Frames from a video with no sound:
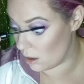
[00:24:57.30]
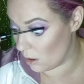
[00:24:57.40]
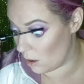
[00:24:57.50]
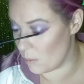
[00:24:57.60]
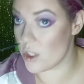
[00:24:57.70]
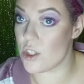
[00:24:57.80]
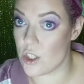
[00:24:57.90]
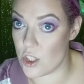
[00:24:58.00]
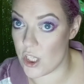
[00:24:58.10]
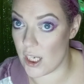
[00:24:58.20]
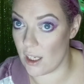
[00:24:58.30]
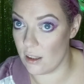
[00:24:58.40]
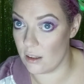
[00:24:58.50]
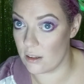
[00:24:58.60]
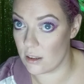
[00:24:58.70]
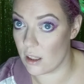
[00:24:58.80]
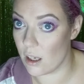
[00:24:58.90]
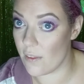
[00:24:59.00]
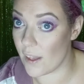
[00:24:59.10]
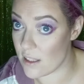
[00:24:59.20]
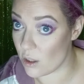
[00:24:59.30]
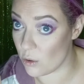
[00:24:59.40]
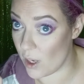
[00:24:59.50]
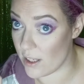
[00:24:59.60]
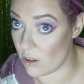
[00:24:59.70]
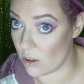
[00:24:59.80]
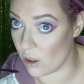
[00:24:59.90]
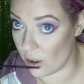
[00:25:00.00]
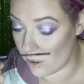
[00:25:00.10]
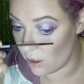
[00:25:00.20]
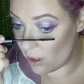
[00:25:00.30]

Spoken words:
Oh, I watched Cheer. That is a great doco.